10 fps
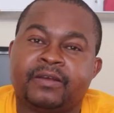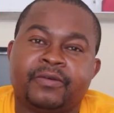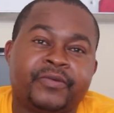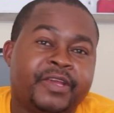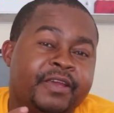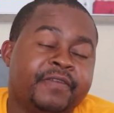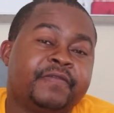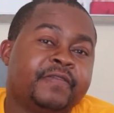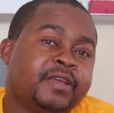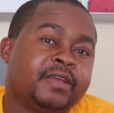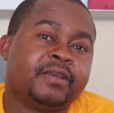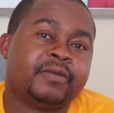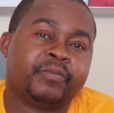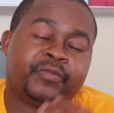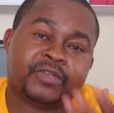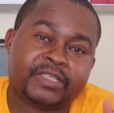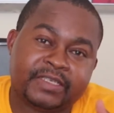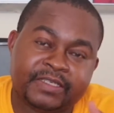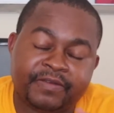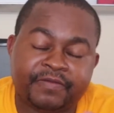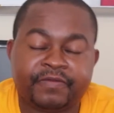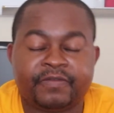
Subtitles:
We have positive